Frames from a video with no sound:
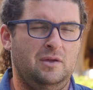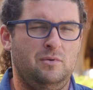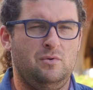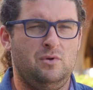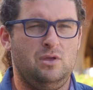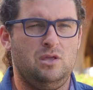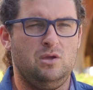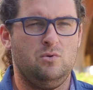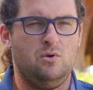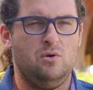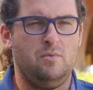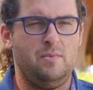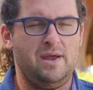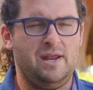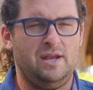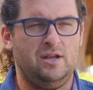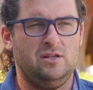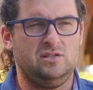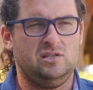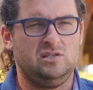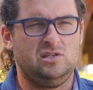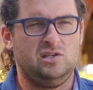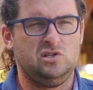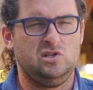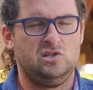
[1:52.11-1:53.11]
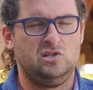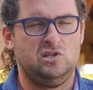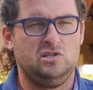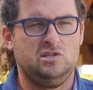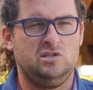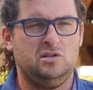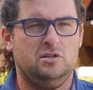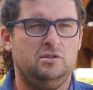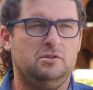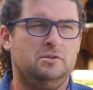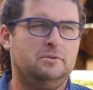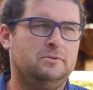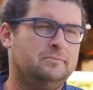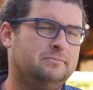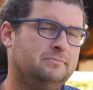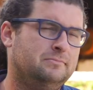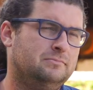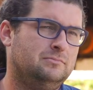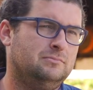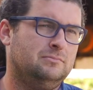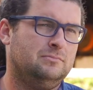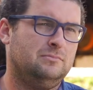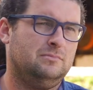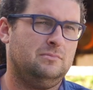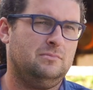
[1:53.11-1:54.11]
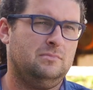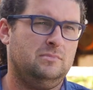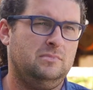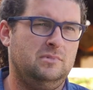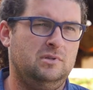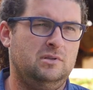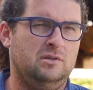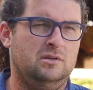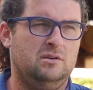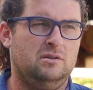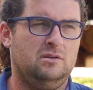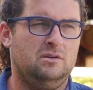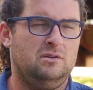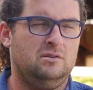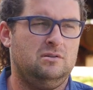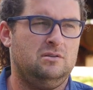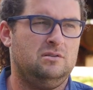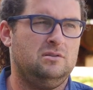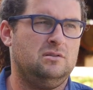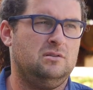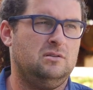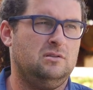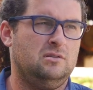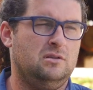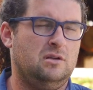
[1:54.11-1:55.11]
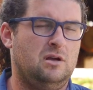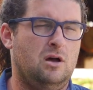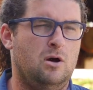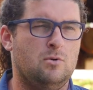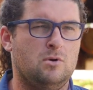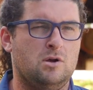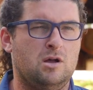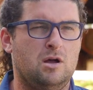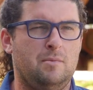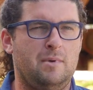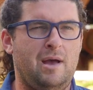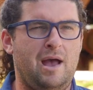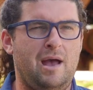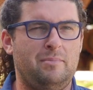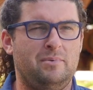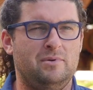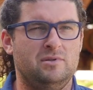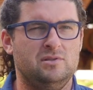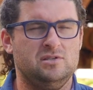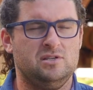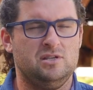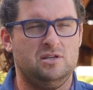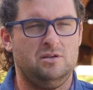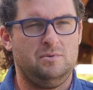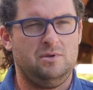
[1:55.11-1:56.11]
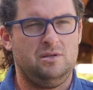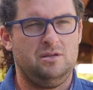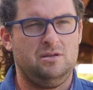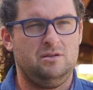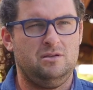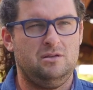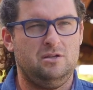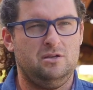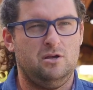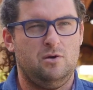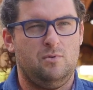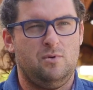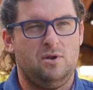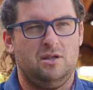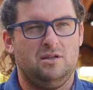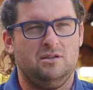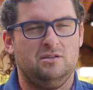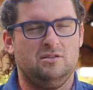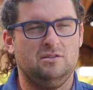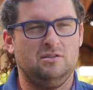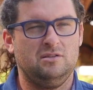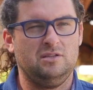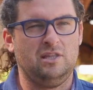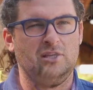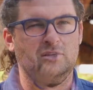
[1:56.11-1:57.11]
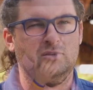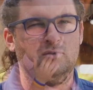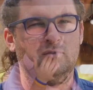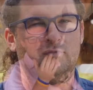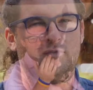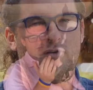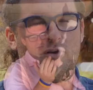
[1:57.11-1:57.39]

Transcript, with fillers: think you won't make those decisions until the outcome happens, you know what I mean? You don't want to think too